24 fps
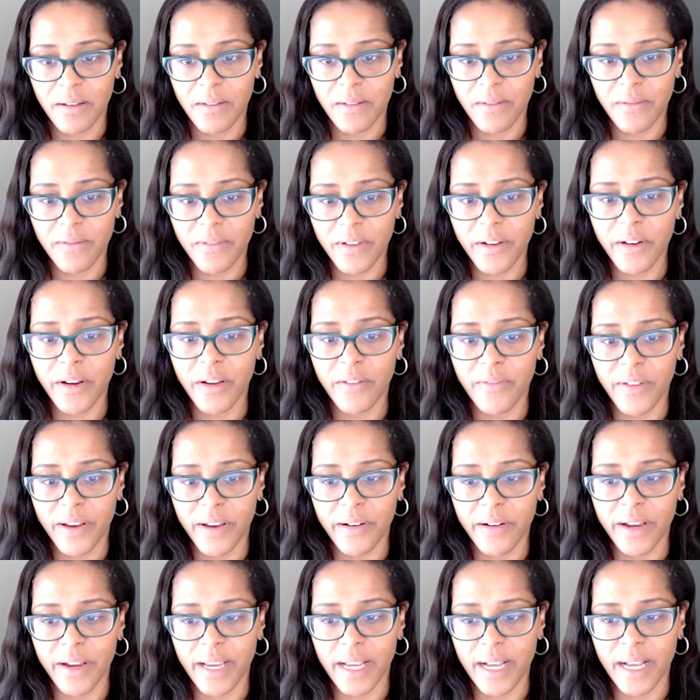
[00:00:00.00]
very
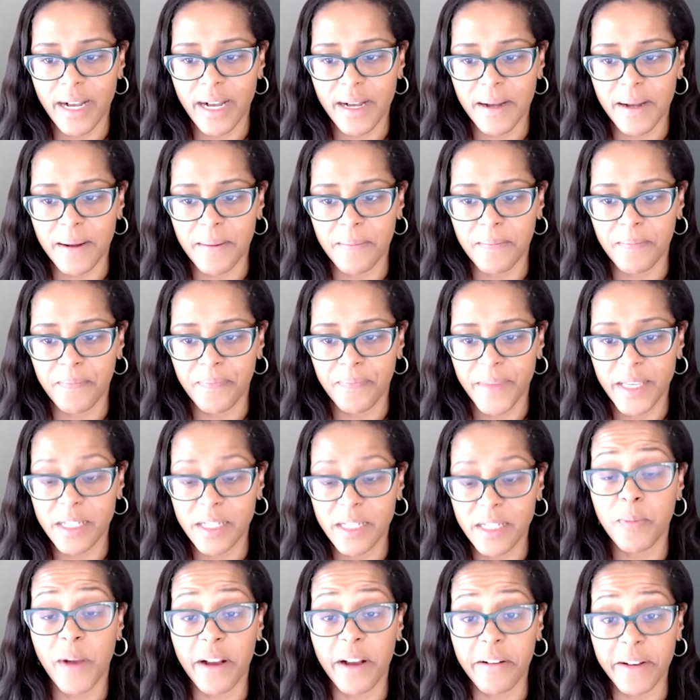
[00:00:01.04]
very um
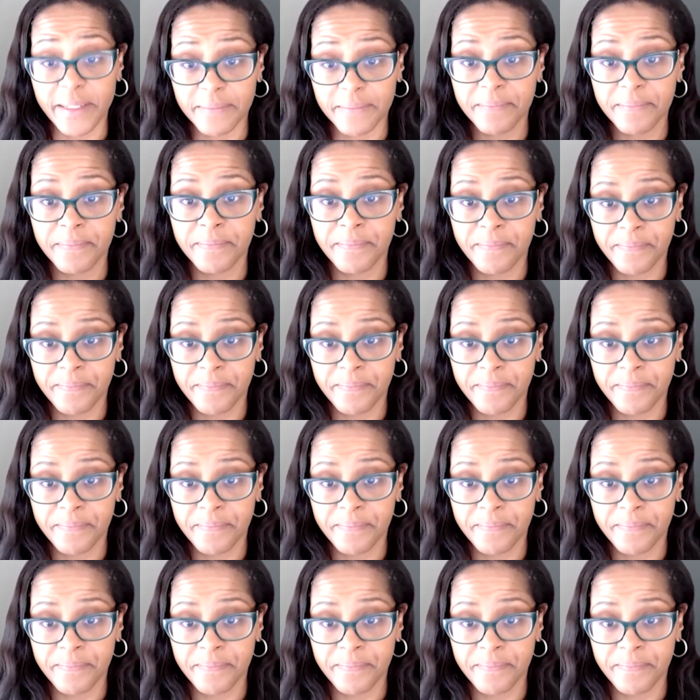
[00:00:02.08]
inspiring